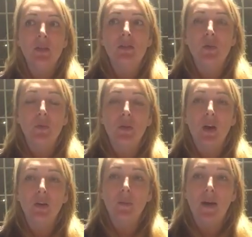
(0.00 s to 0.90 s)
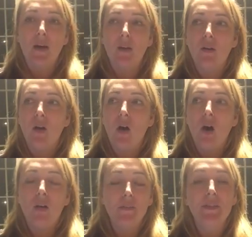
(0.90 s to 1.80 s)
So if we talk about
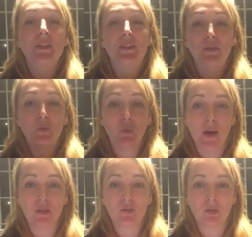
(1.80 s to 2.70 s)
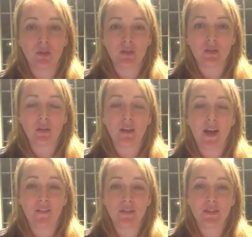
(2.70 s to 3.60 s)
all of the different restaurants on
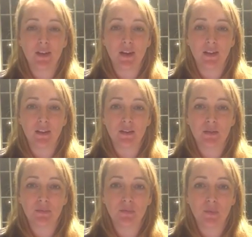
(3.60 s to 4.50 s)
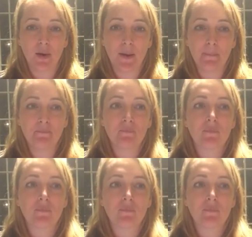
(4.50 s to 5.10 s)
Galveston Island, right?